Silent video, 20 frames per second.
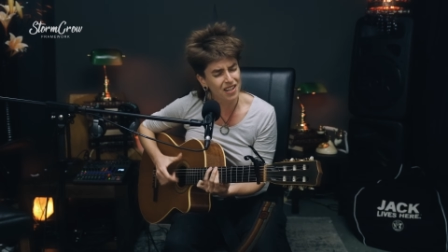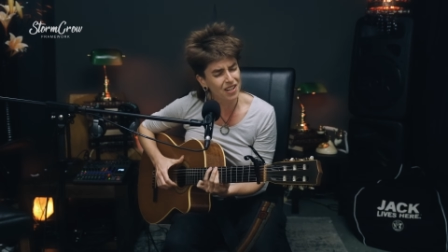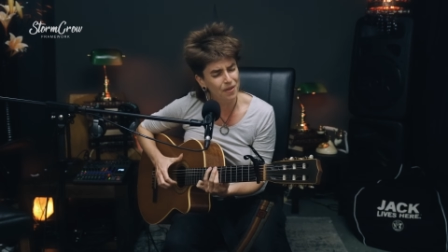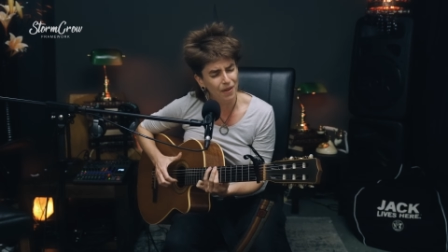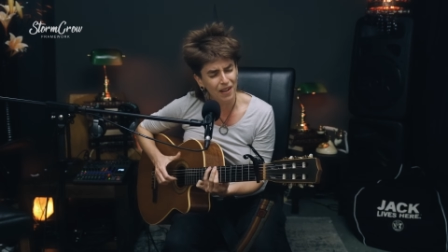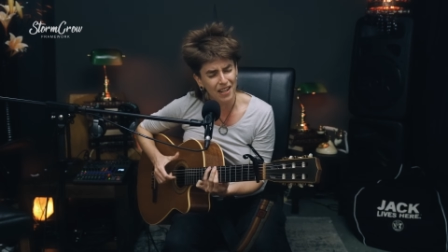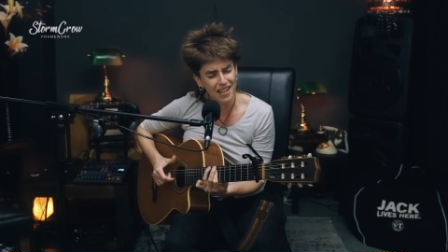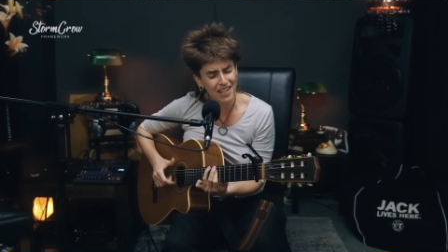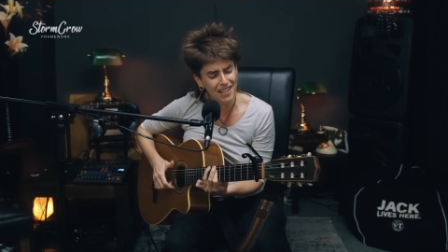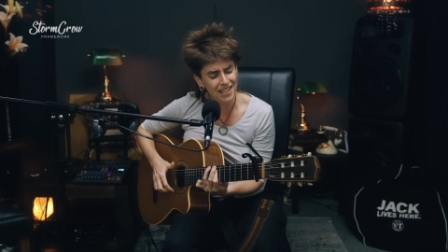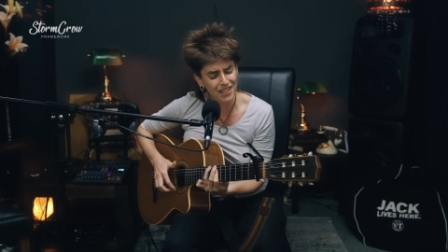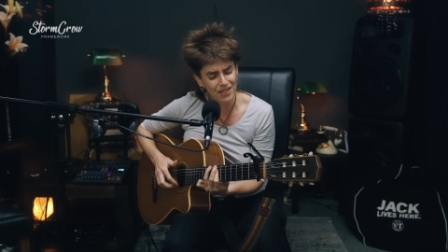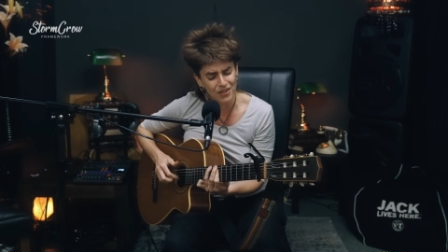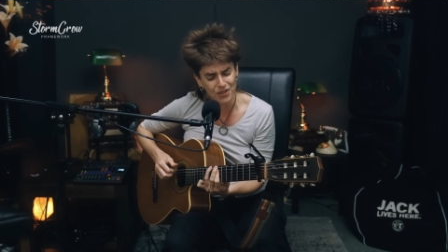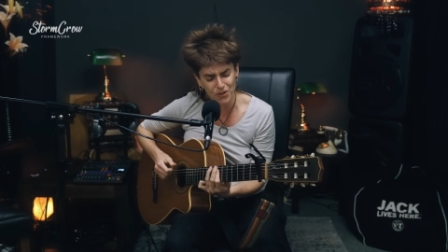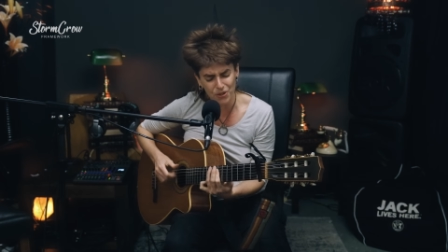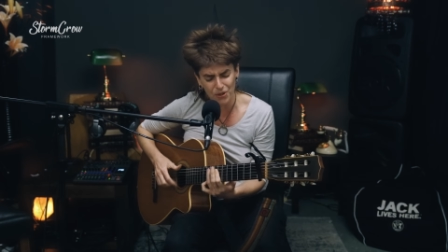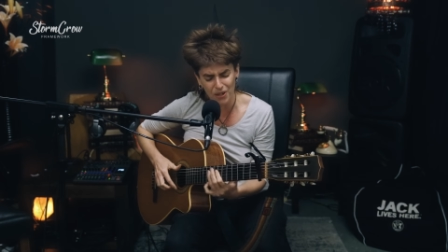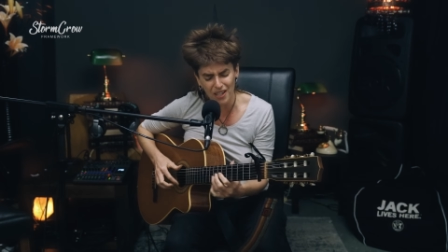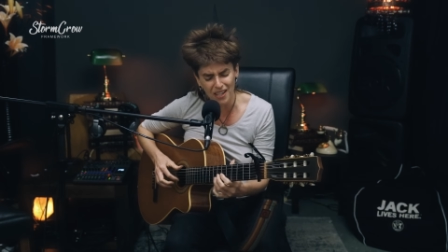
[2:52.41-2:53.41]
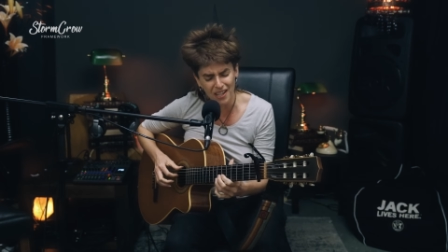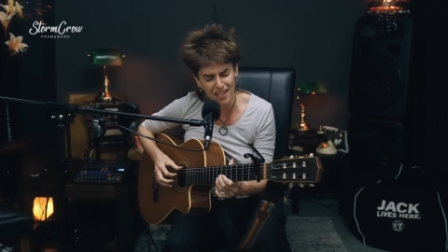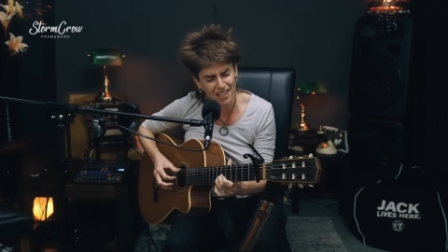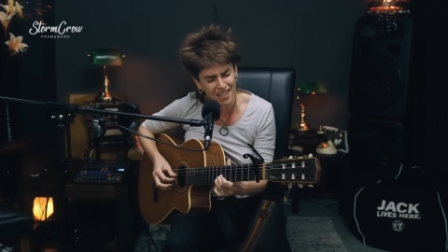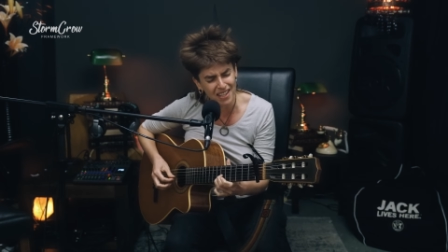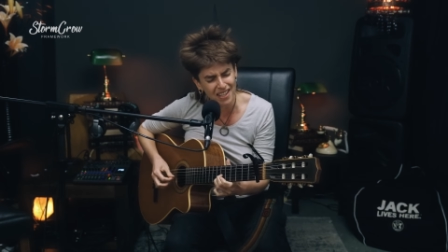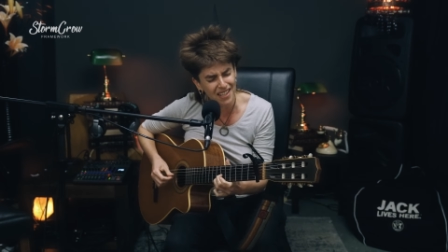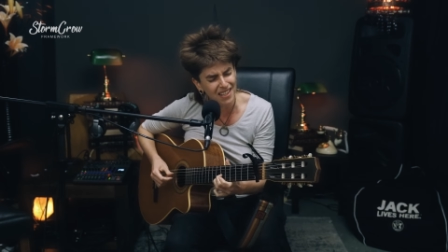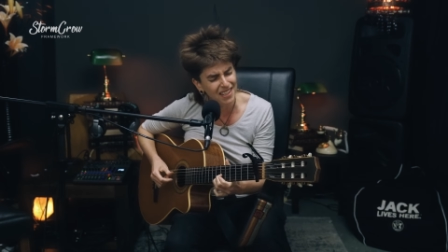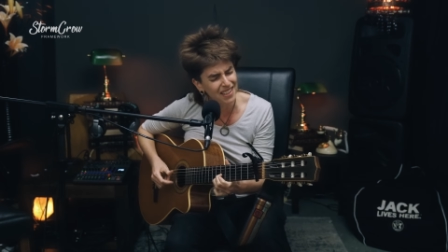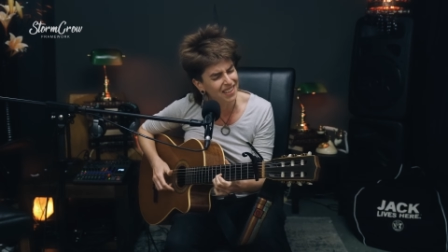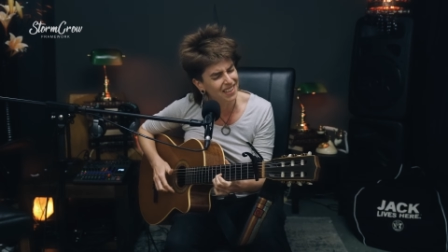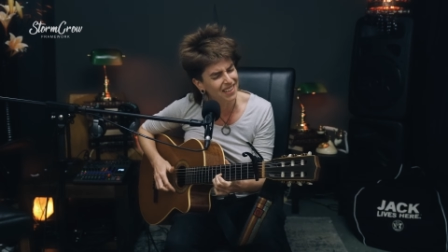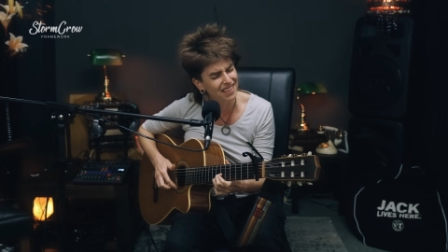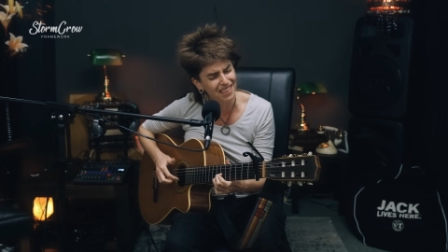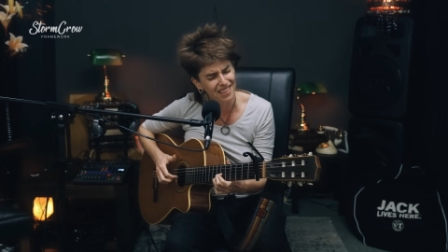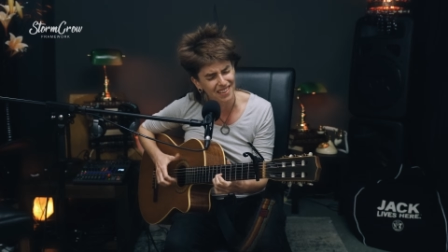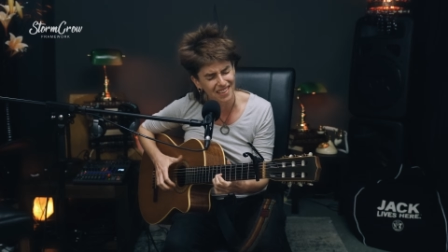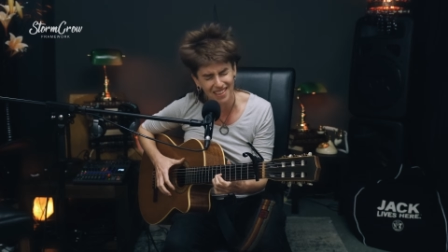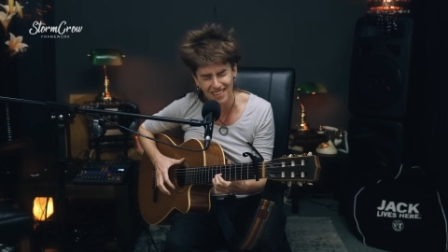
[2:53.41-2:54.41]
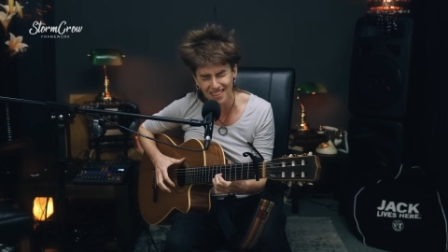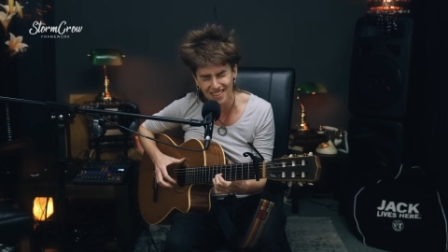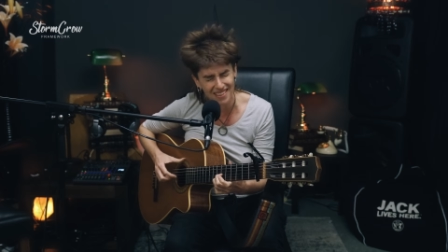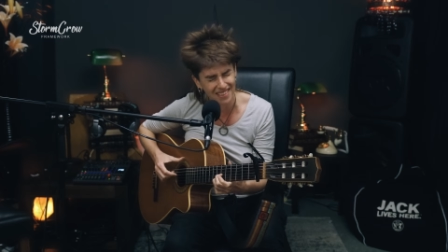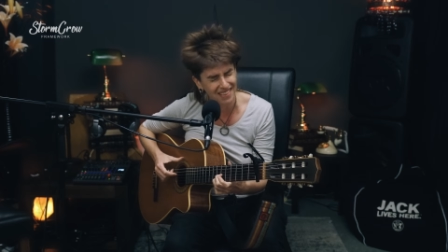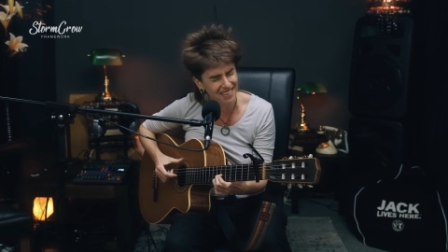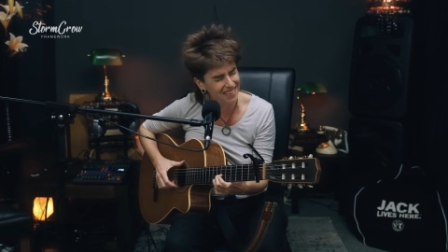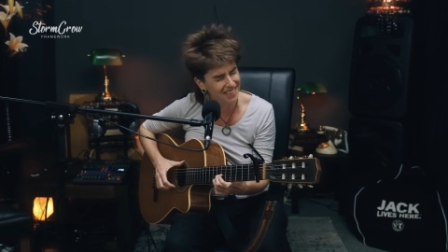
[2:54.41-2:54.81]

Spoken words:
but I didn't trick a thing.